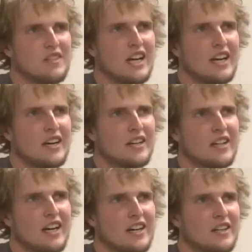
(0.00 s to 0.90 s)
I uh,
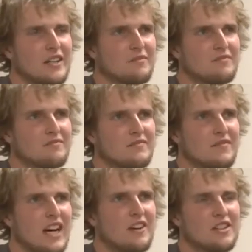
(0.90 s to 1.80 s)
got a
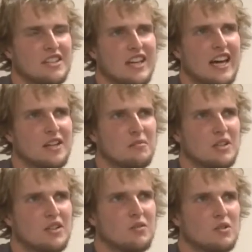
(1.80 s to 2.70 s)
virus attacked me
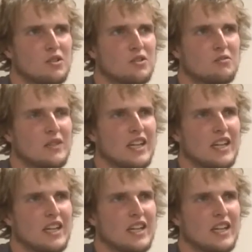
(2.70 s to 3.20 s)
in the womb,